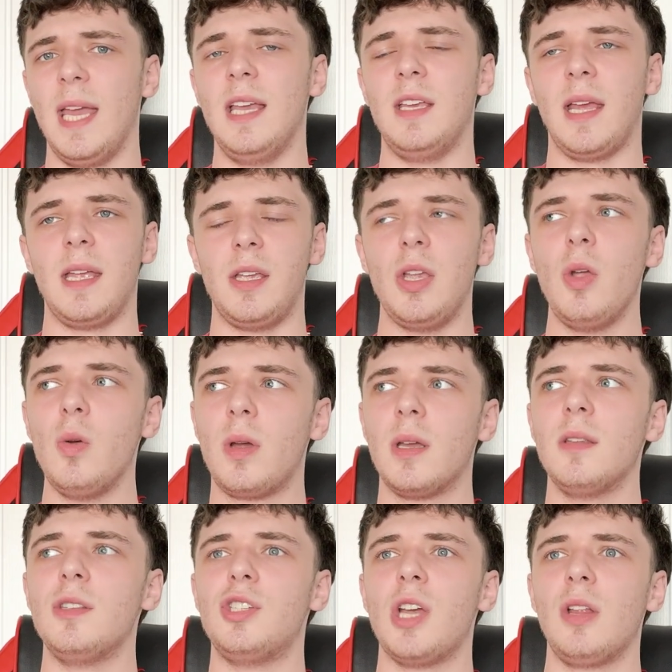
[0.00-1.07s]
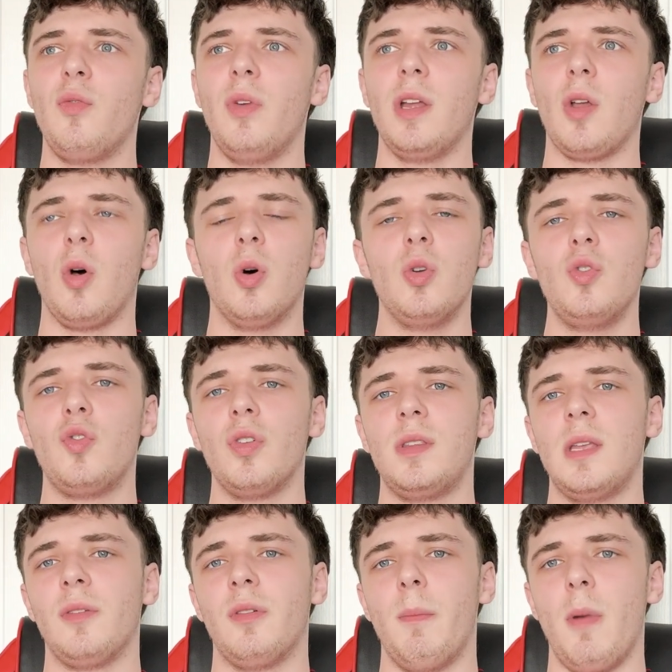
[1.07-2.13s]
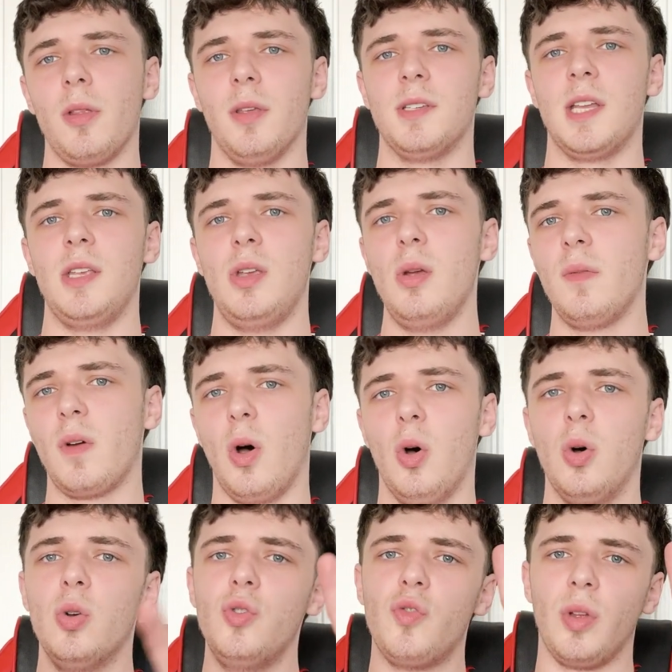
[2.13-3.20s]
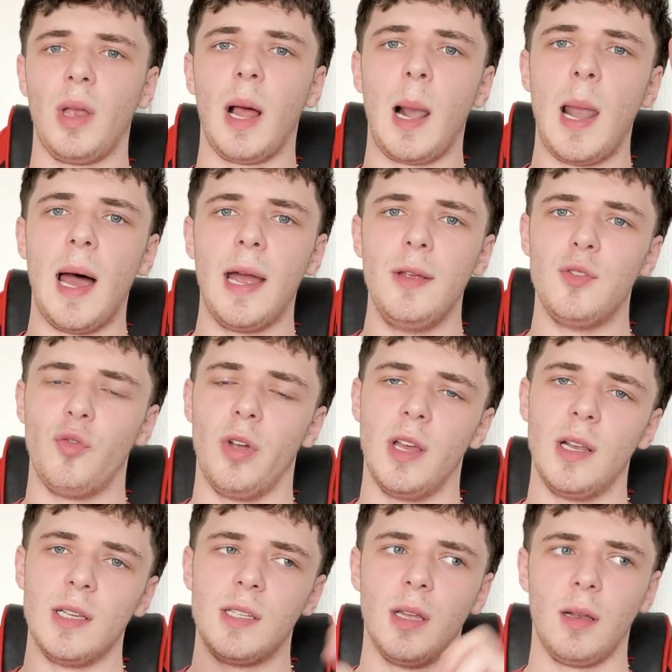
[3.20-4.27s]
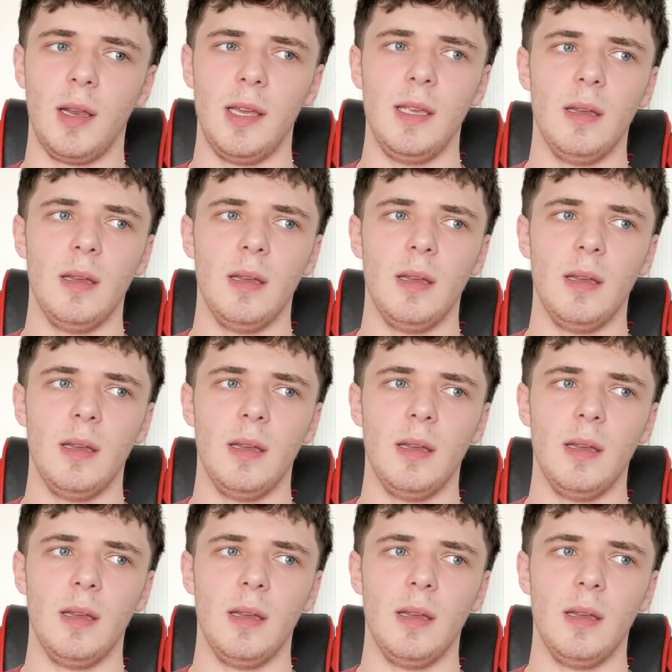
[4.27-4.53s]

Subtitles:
you can generate 100 different models and you've got 100 clients realistically.